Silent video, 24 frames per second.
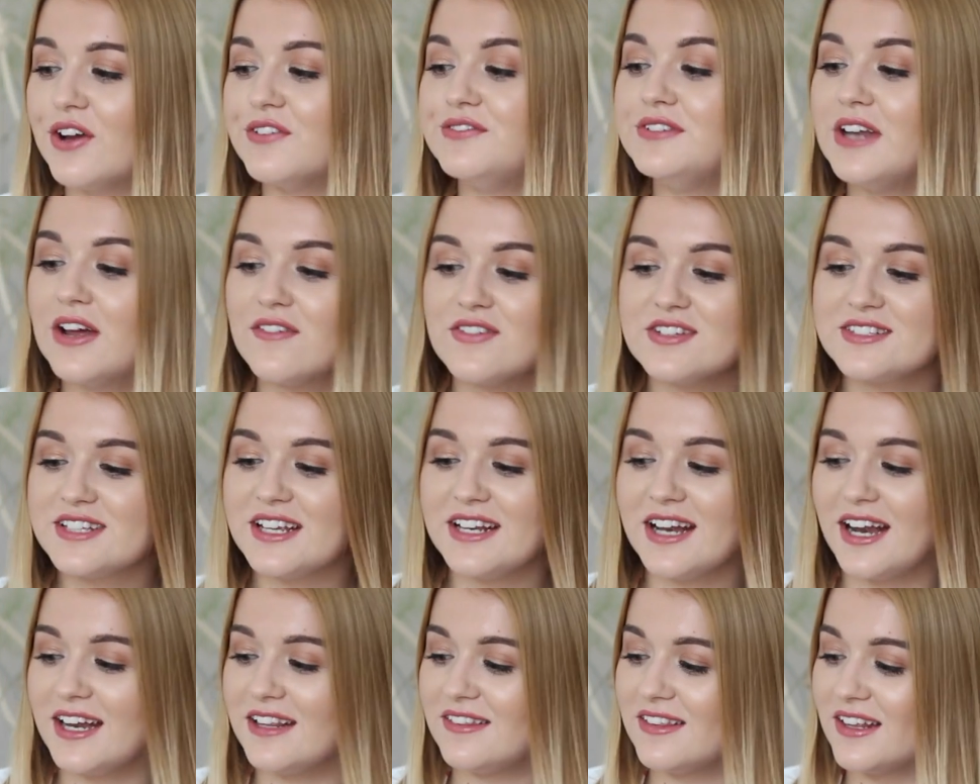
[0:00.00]
I've never
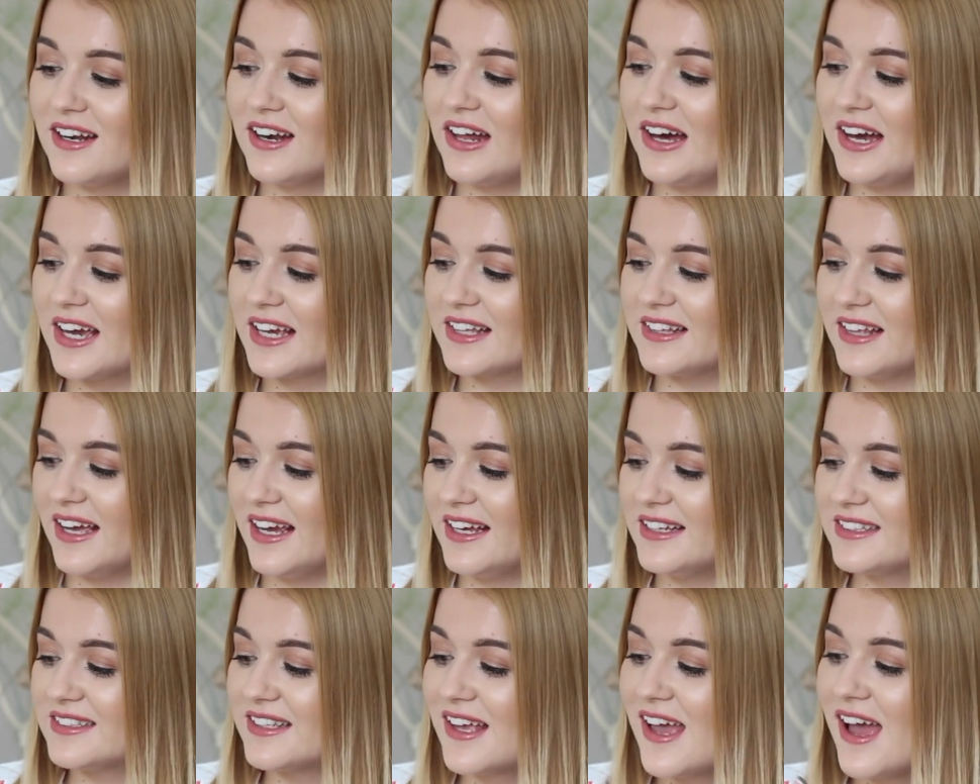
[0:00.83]
seen anything like
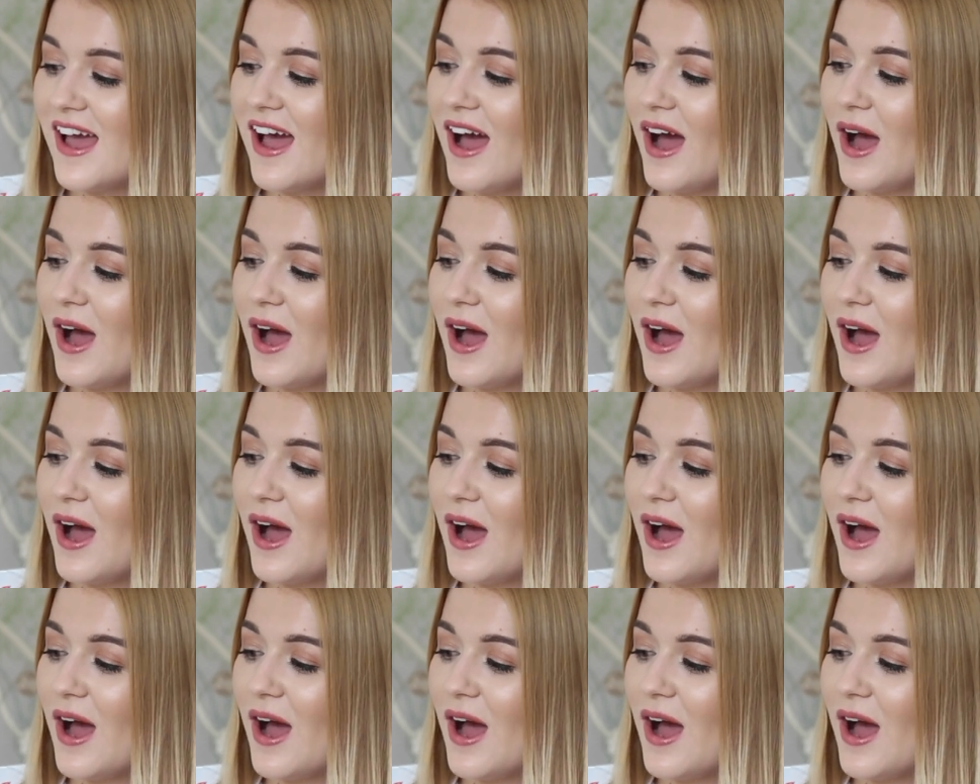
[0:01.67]
this.